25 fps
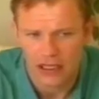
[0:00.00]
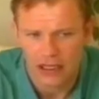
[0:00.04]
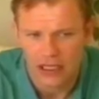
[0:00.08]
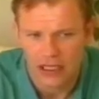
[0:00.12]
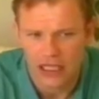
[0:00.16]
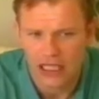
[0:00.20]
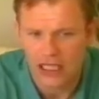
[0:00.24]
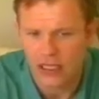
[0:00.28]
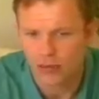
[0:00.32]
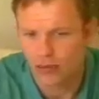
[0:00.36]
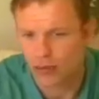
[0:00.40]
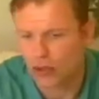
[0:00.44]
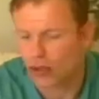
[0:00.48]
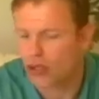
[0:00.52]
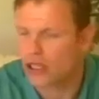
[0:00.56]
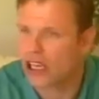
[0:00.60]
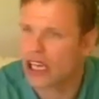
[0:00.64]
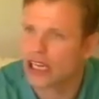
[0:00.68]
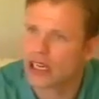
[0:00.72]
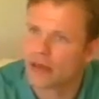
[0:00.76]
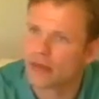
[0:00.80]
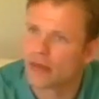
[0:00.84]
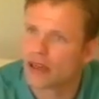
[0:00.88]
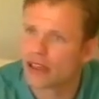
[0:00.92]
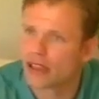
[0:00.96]
he's brought
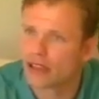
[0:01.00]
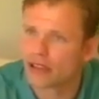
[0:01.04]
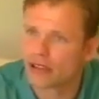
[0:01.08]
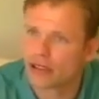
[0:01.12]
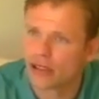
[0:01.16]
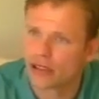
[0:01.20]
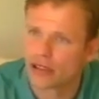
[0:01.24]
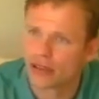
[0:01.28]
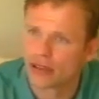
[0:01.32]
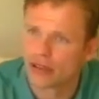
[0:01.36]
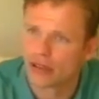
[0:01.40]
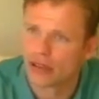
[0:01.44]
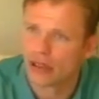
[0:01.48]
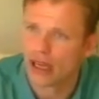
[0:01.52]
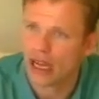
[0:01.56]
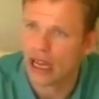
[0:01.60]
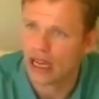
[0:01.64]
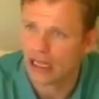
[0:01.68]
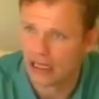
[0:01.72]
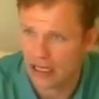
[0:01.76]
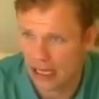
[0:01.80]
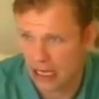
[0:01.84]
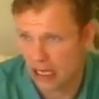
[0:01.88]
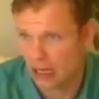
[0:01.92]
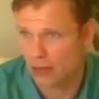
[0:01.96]
Kenny Miller on,
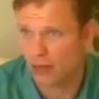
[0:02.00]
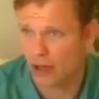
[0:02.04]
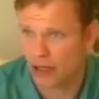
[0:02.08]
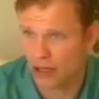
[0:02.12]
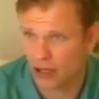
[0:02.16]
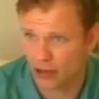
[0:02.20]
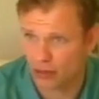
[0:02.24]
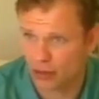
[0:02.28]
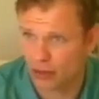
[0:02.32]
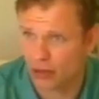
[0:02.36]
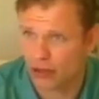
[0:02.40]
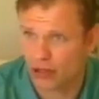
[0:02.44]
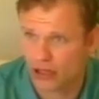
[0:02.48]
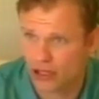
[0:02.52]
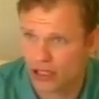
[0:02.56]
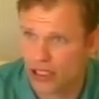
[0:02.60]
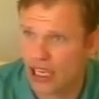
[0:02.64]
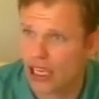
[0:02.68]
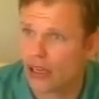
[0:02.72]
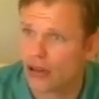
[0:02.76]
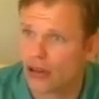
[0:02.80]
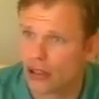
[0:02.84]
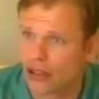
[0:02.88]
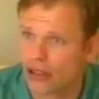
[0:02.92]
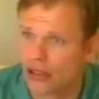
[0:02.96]
Kenny Miller's brought his
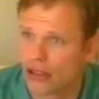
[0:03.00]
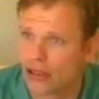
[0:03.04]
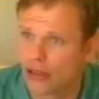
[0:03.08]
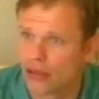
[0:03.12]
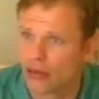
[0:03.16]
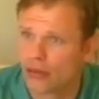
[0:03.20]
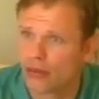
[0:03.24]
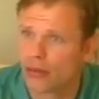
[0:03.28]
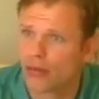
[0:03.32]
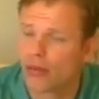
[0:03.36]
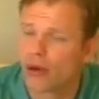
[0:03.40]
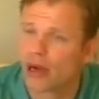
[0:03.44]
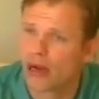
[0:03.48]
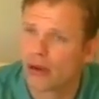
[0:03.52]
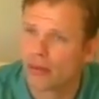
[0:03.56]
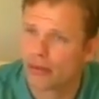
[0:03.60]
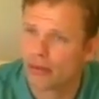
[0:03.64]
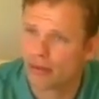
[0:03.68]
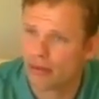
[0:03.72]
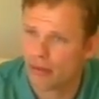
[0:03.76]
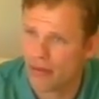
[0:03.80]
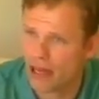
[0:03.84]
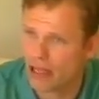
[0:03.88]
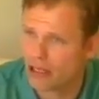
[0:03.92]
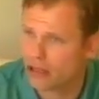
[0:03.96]
cell on,
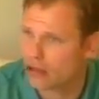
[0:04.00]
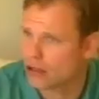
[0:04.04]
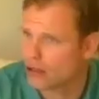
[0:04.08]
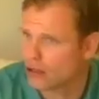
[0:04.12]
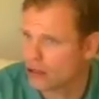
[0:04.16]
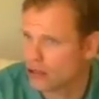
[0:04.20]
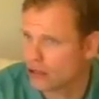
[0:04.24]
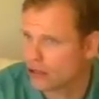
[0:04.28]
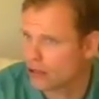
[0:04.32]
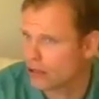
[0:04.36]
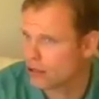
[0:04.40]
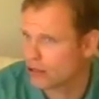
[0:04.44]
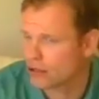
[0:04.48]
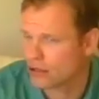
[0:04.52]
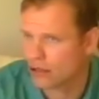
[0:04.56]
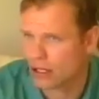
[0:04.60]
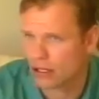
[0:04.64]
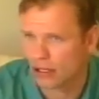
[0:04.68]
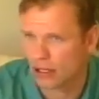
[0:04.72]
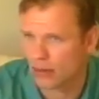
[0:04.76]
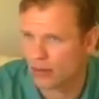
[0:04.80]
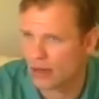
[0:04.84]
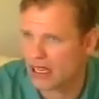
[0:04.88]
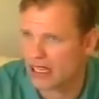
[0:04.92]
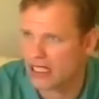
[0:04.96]
but Mixu's
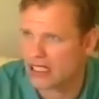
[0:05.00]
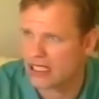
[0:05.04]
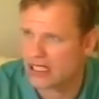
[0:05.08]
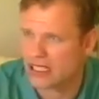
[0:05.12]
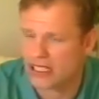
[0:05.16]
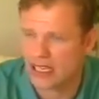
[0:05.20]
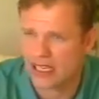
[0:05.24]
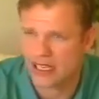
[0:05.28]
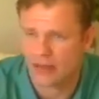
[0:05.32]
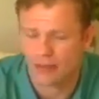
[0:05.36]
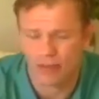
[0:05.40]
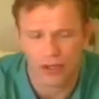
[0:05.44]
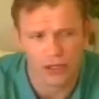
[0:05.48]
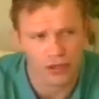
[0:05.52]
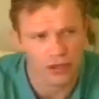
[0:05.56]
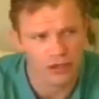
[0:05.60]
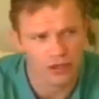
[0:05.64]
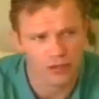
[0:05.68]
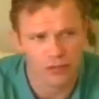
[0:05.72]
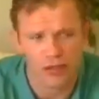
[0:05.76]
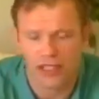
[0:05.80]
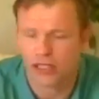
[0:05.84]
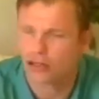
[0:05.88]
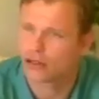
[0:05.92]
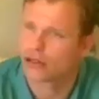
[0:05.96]
had a big say
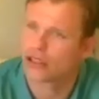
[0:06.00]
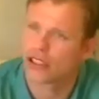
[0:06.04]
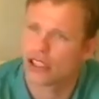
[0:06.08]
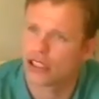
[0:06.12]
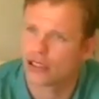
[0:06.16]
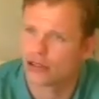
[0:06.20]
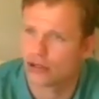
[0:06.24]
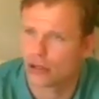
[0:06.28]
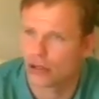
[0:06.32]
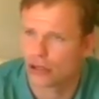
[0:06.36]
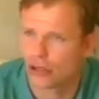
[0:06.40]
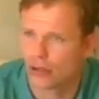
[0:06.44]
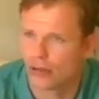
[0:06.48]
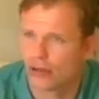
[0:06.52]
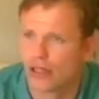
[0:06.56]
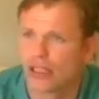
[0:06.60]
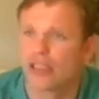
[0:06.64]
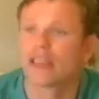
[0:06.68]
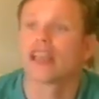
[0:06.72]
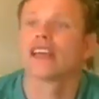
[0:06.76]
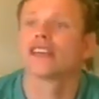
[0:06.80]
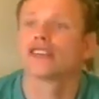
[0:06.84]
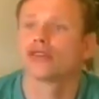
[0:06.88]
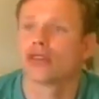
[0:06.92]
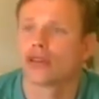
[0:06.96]
because Mixu takes all the, he
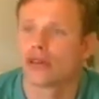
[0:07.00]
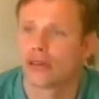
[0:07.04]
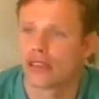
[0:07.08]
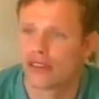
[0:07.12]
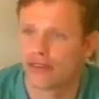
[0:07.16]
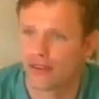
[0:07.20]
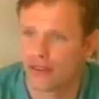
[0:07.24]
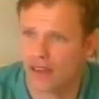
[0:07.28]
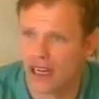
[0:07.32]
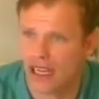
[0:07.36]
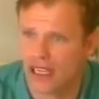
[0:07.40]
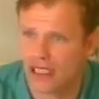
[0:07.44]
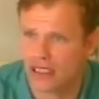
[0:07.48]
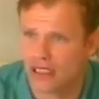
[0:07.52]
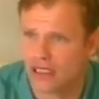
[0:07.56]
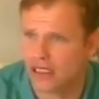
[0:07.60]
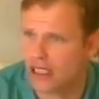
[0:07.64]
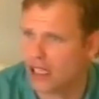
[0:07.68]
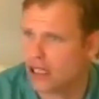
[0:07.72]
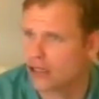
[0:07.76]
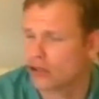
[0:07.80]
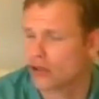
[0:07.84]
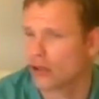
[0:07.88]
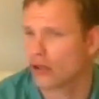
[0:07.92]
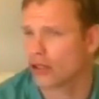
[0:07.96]
gets all the flicks,
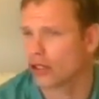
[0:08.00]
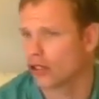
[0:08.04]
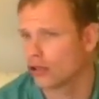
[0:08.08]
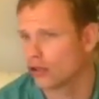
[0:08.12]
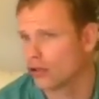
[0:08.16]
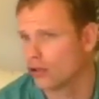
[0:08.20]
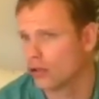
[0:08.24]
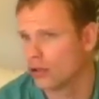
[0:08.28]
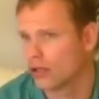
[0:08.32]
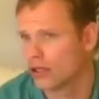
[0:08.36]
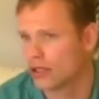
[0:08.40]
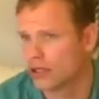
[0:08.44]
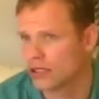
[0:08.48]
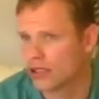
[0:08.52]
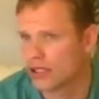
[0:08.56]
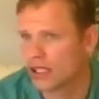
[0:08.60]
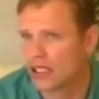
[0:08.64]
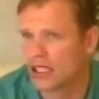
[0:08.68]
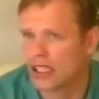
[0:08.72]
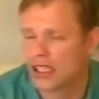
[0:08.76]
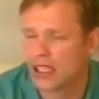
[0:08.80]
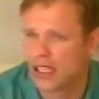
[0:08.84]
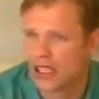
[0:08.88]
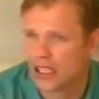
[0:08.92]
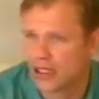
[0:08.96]
takes all the doings,
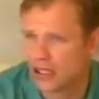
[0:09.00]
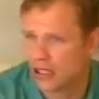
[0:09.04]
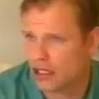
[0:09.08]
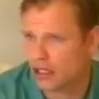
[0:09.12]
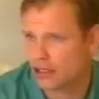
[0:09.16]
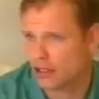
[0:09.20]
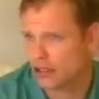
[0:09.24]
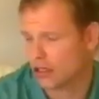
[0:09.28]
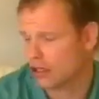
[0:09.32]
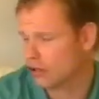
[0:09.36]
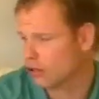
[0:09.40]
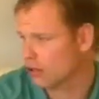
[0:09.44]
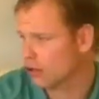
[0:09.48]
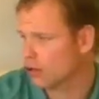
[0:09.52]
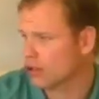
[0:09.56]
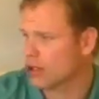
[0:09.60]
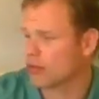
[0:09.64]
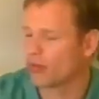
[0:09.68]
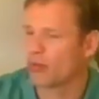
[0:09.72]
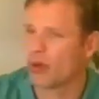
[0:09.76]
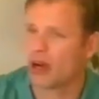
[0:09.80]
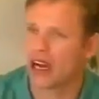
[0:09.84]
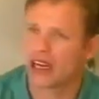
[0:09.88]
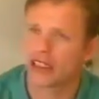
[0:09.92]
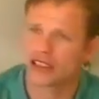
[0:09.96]
takes, does all the
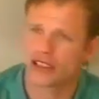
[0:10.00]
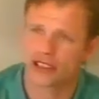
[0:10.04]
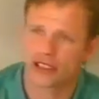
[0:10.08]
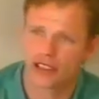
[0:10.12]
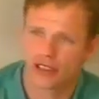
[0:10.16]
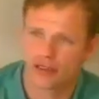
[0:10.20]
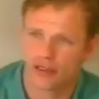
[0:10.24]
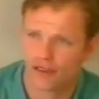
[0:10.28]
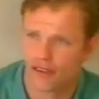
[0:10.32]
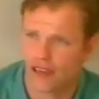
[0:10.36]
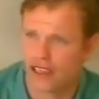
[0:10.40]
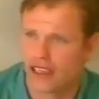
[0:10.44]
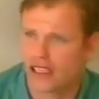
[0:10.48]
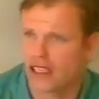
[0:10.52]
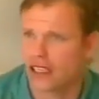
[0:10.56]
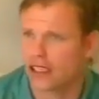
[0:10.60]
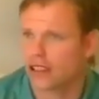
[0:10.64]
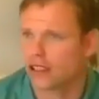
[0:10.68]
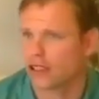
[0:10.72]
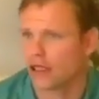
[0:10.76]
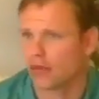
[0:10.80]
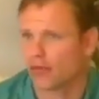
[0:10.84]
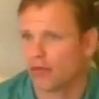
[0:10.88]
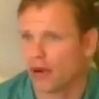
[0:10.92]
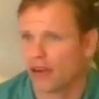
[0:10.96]
barging, the
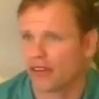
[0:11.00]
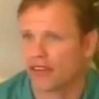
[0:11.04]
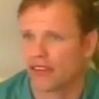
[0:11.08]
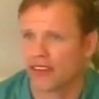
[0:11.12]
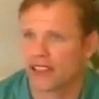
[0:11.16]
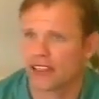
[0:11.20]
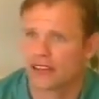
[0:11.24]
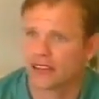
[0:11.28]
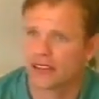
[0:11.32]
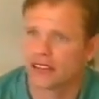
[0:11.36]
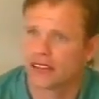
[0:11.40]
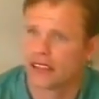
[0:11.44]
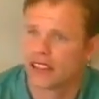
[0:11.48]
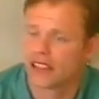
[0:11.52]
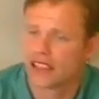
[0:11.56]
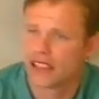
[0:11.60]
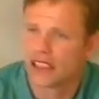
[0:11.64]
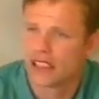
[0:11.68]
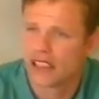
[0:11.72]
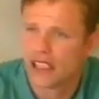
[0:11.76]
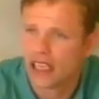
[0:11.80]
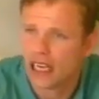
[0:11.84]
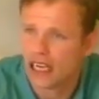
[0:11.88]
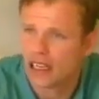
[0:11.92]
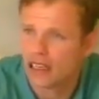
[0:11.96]
fighting, the buffeting,
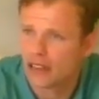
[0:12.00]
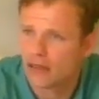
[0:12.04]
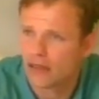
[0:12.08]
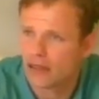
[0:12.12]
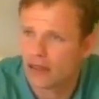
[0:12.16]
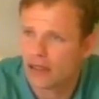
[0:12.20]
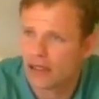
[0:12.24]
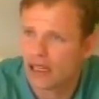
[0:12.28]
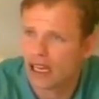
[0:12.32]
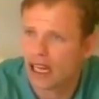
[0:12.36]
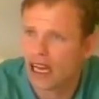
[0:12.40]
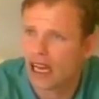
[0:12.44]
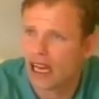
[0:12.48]
and everything like